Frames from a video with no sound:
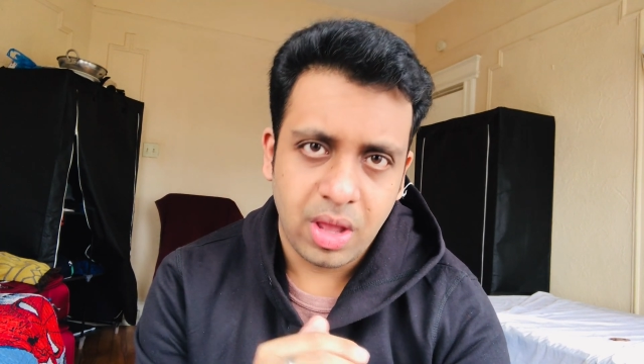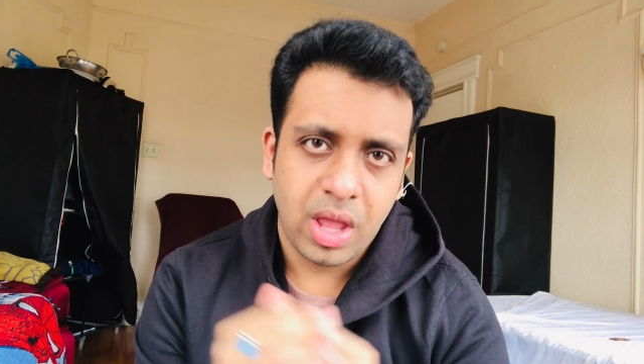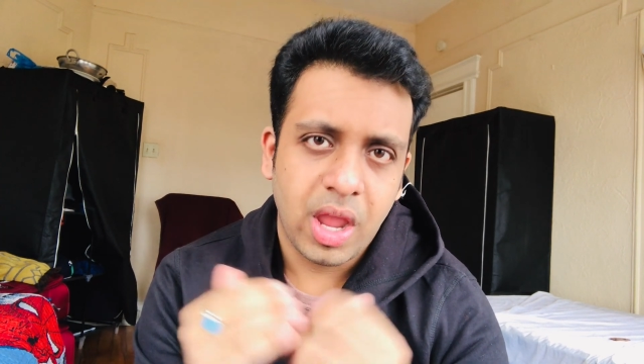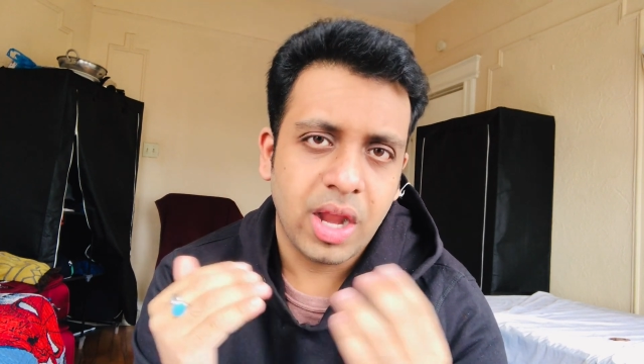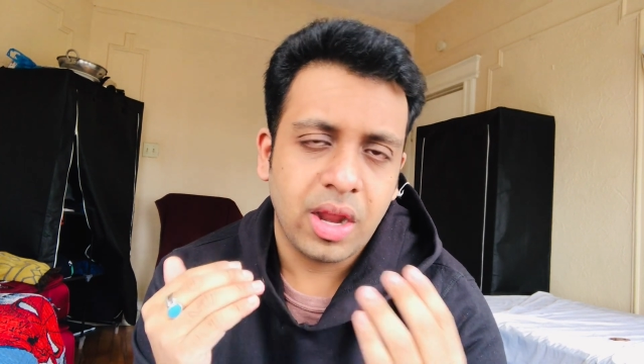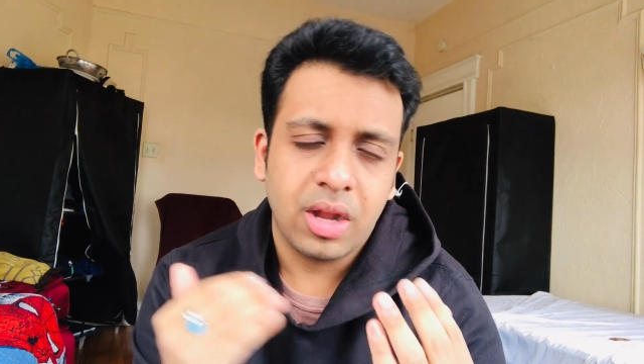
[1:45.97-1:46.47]

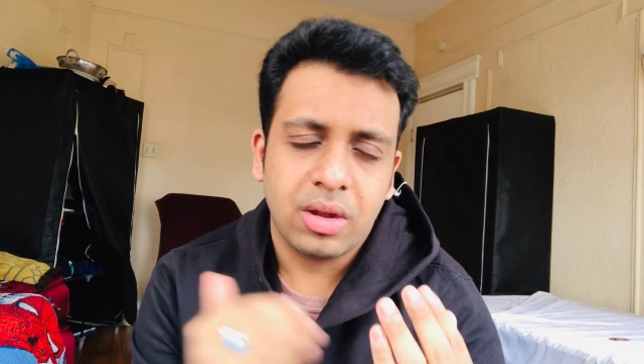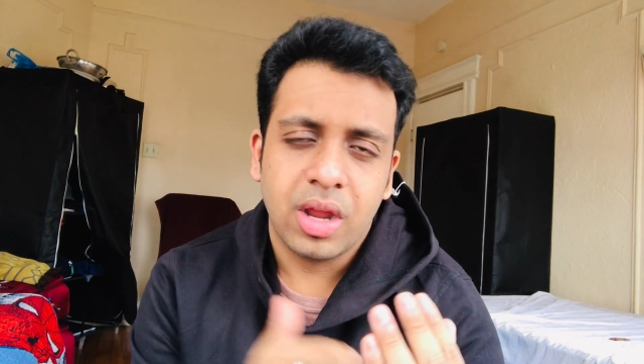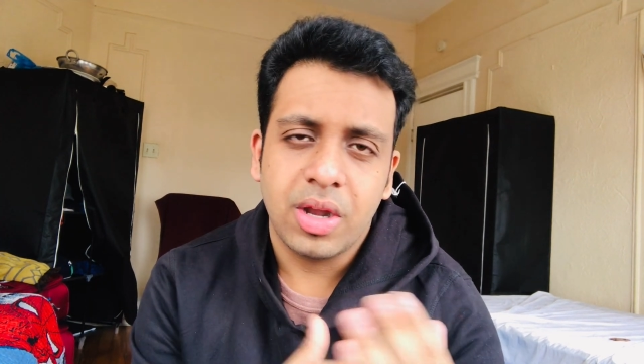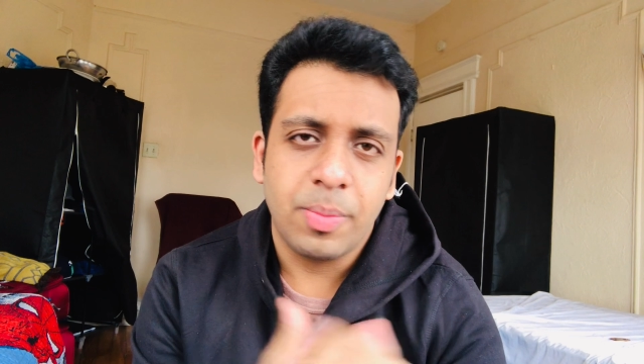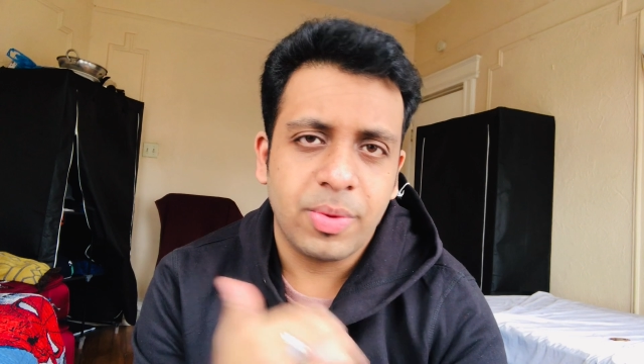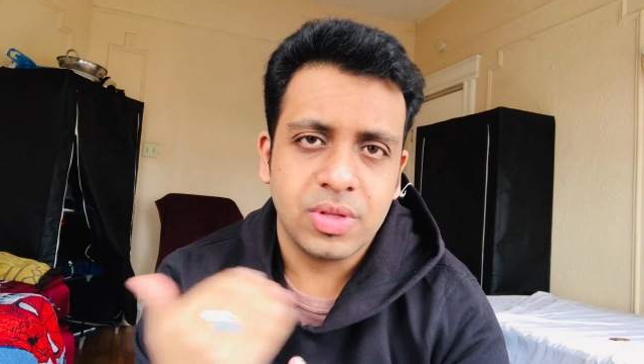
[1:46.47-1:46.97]

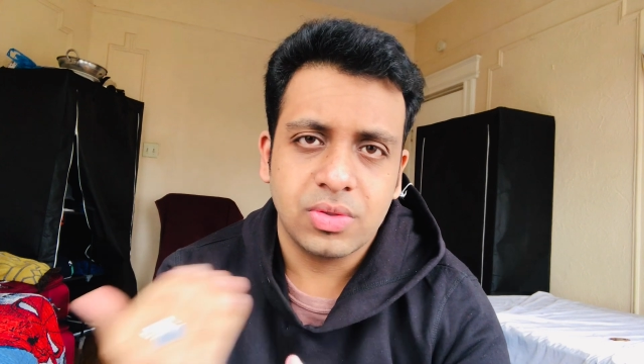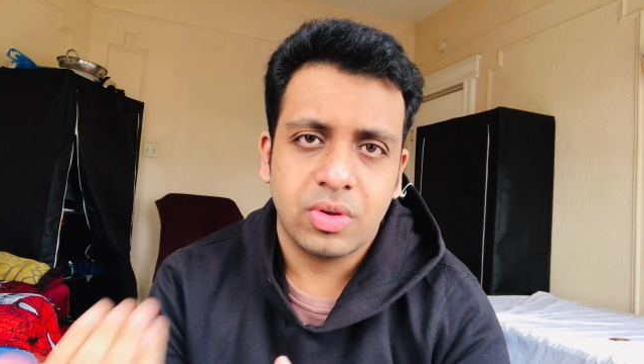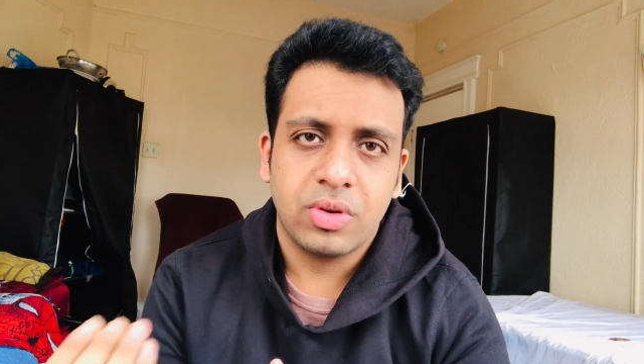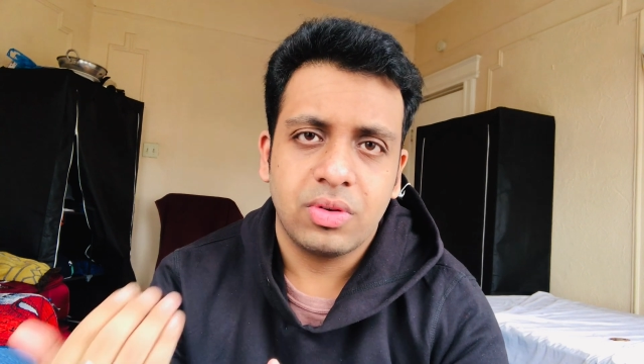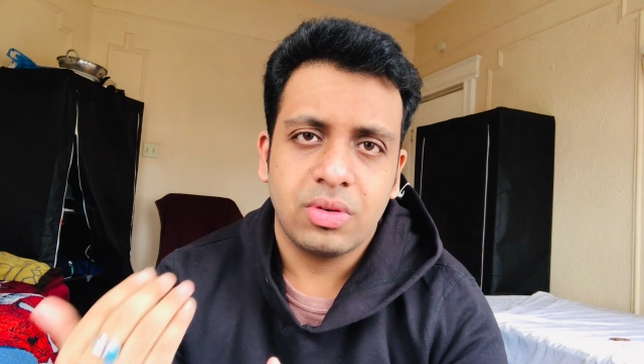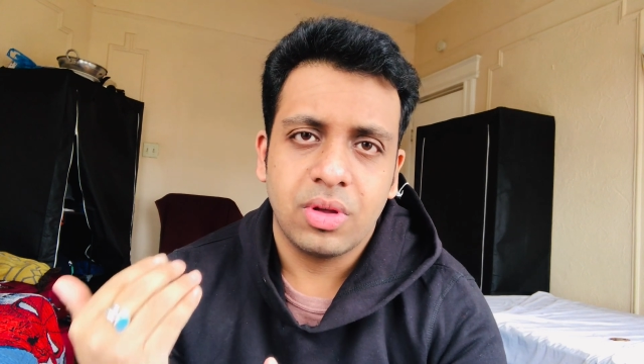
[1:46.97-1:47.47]
it depends
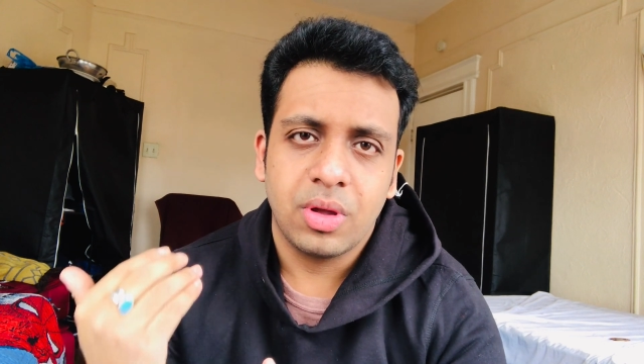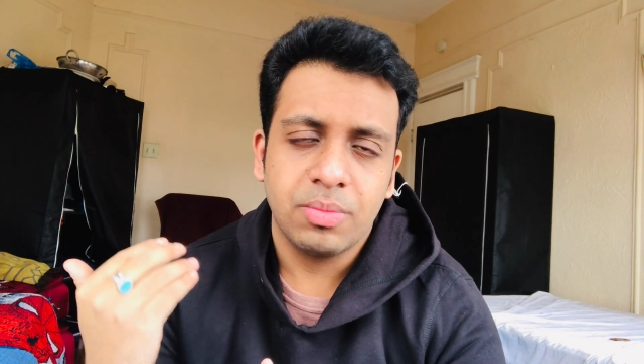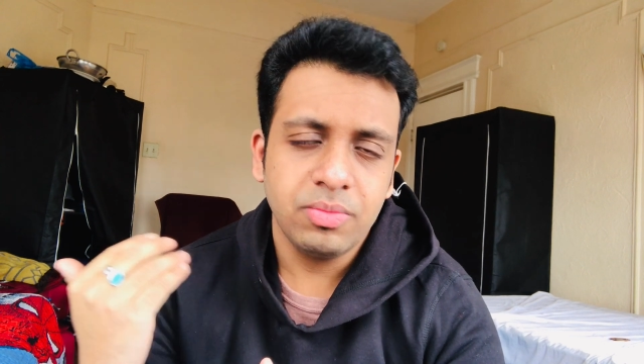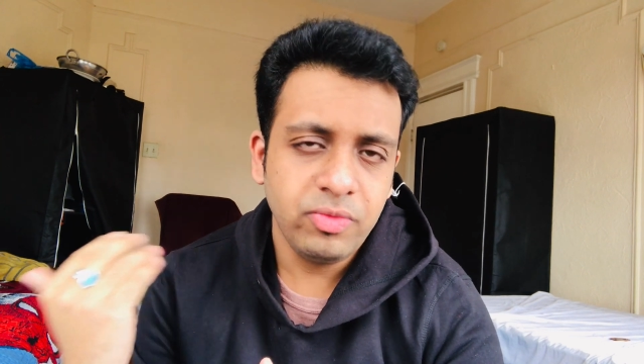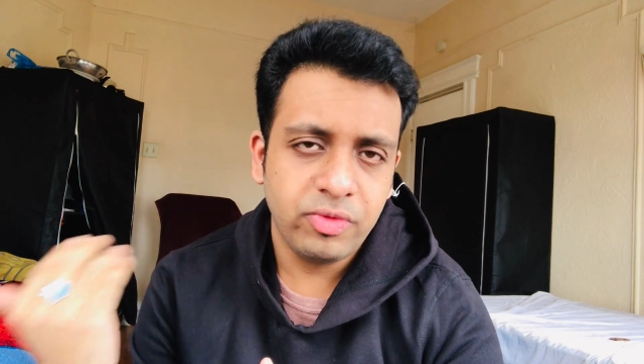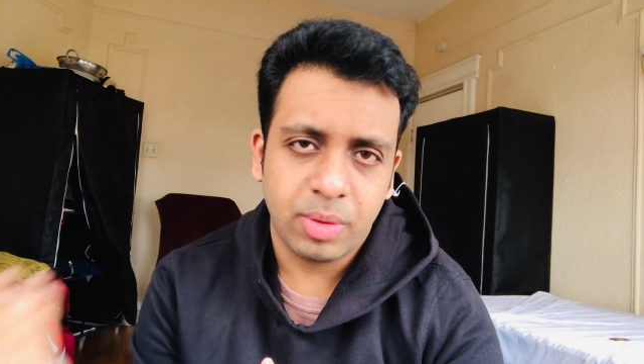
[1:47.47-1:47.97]
on
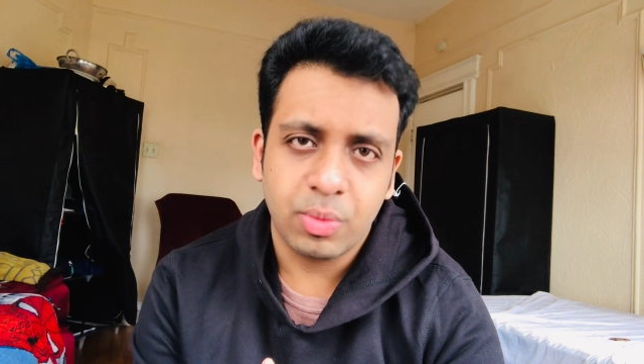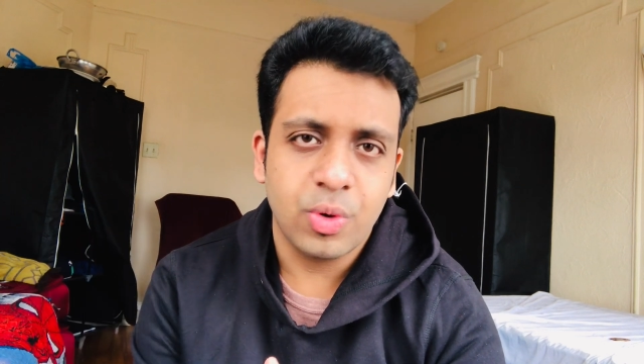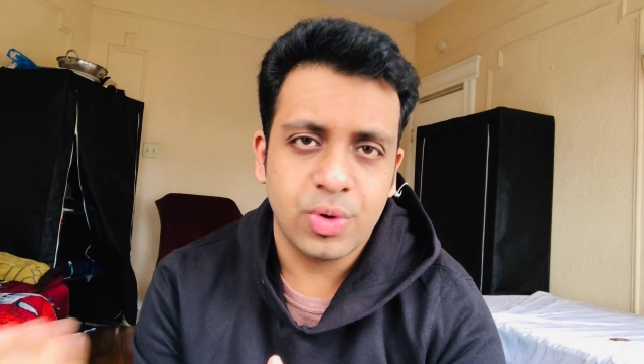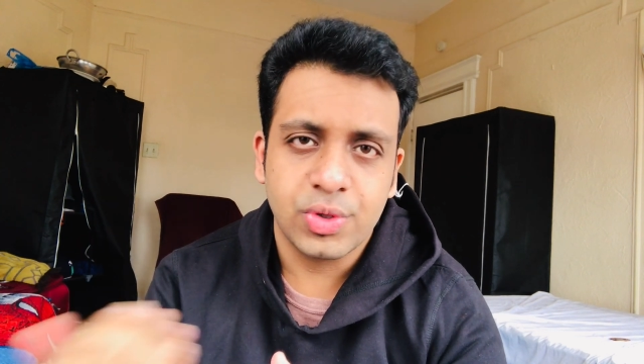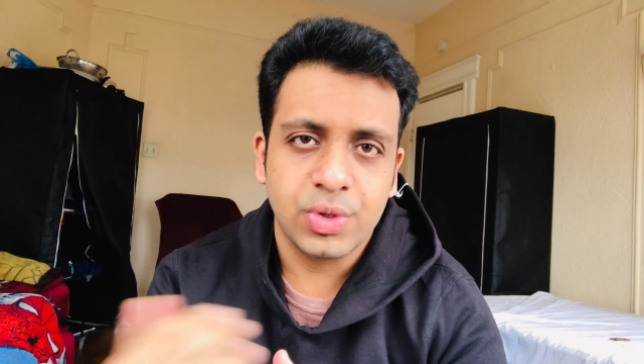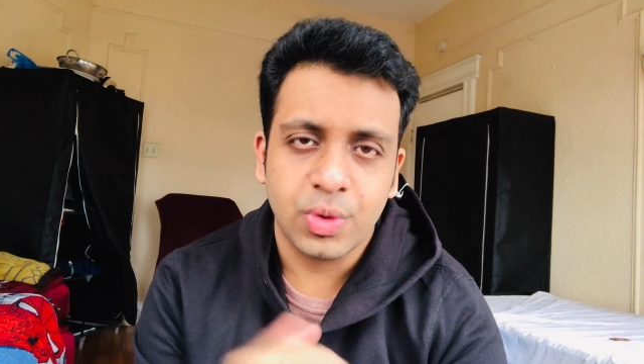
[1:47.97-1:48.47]
from
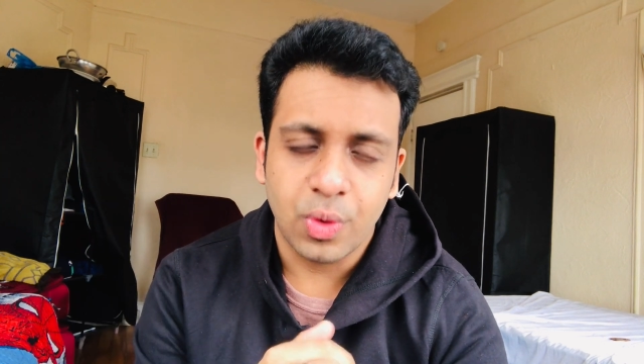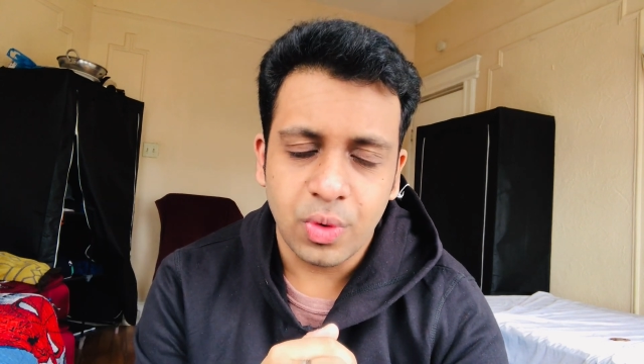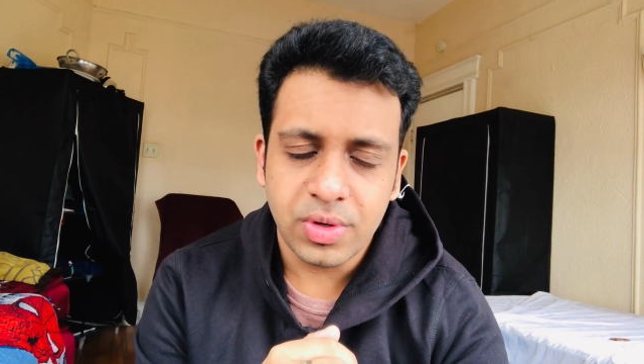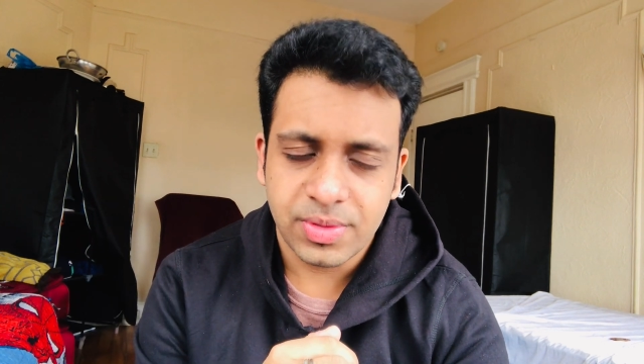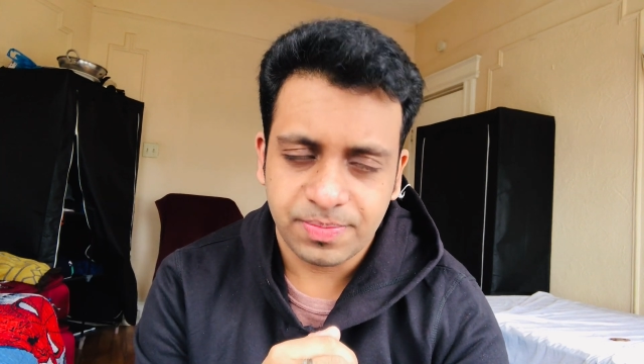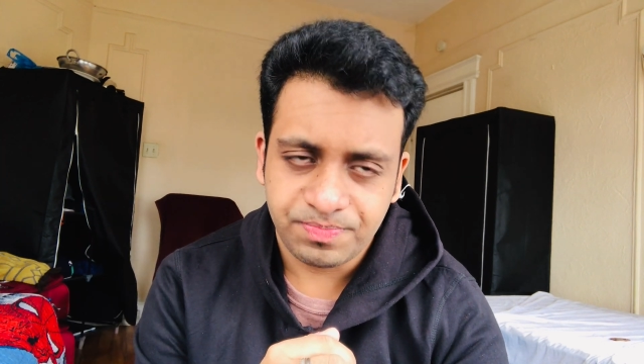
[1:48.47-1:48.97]
course to
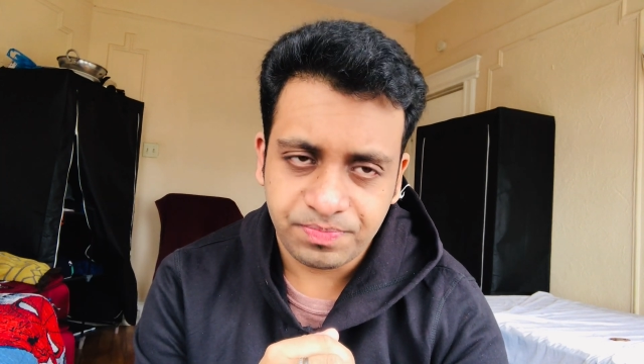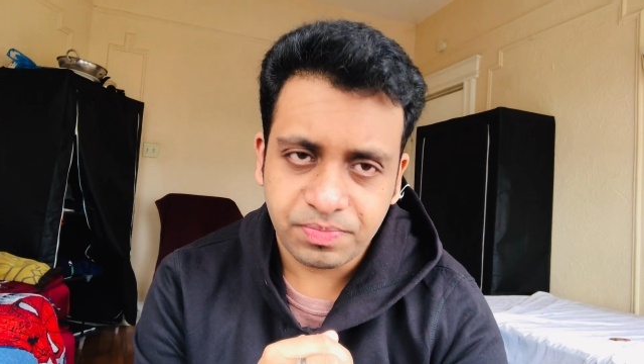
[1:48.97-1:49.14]
course.